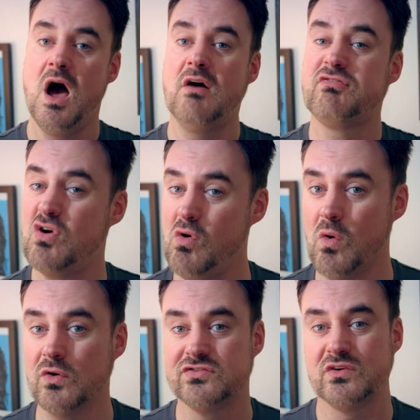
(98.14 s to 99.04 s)
of
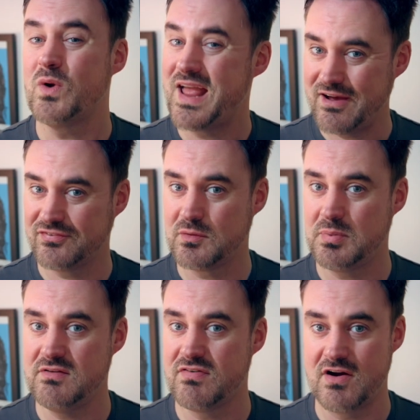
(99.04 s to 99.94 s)
course, we have to
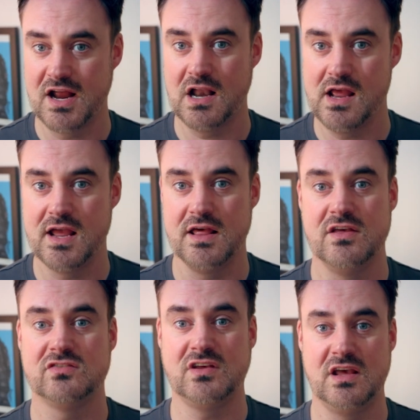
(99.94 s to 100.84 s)
be very clear here.
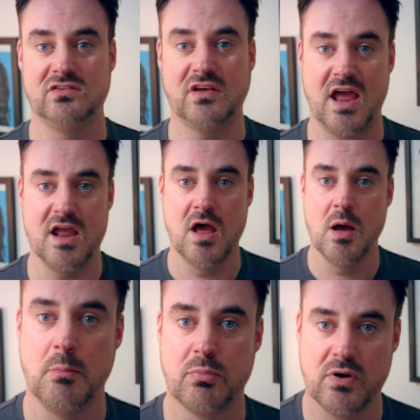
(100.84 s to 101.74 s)
This is a
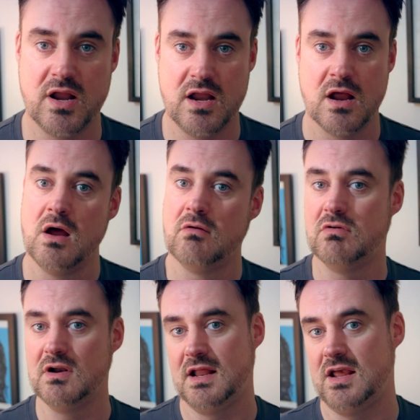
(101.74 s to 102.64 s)

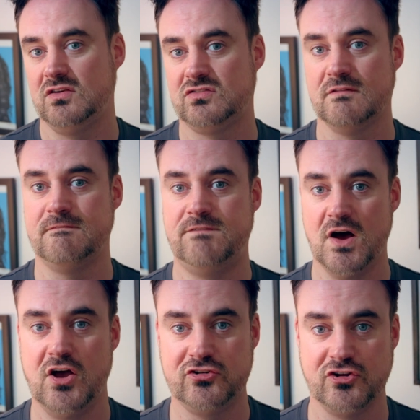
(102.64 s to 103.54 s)
pre-release
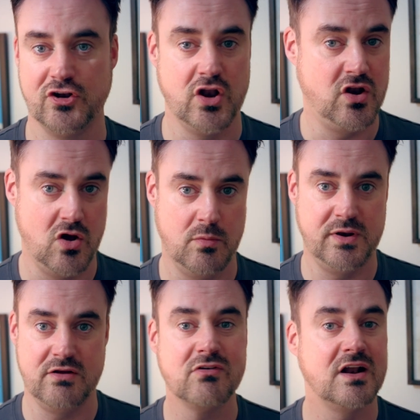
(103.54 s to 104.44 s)
version.
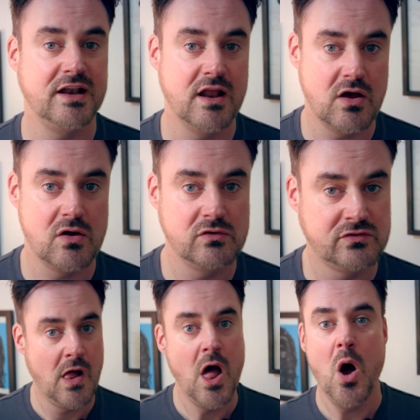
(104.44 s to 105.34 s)
Nobody really
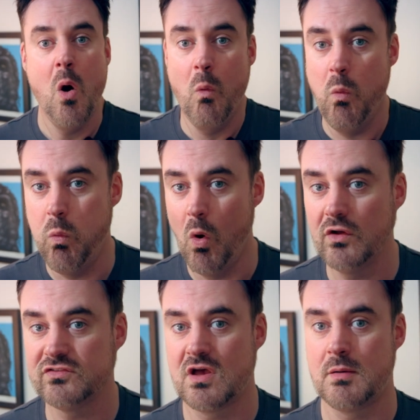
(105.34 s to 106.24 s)
knows
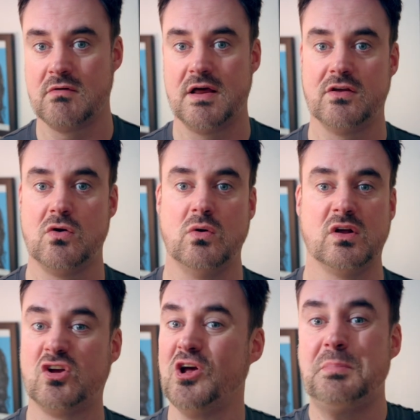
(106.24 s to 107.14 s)
what's coming around the corner.
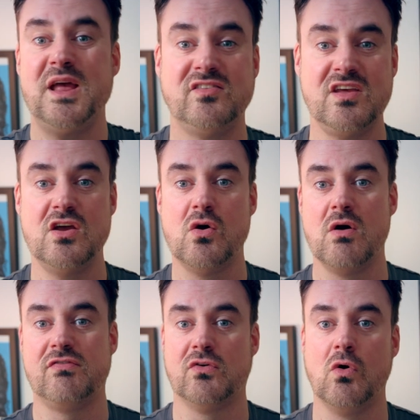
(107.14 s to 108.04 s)
It could be a
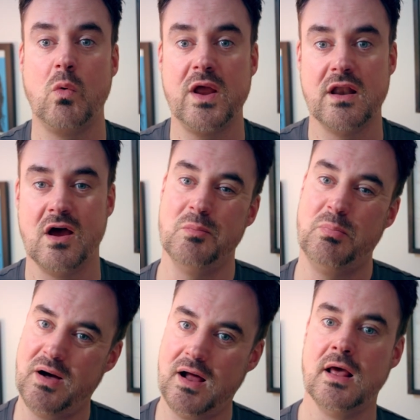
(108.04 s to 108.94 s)
decoy for all we know,
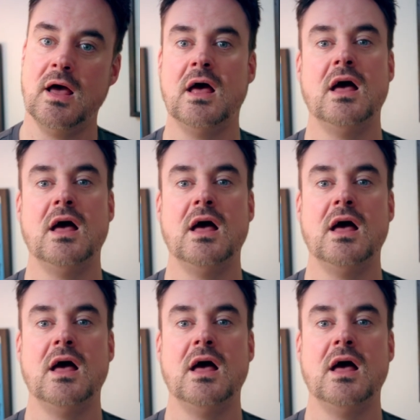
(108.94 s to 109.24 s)
but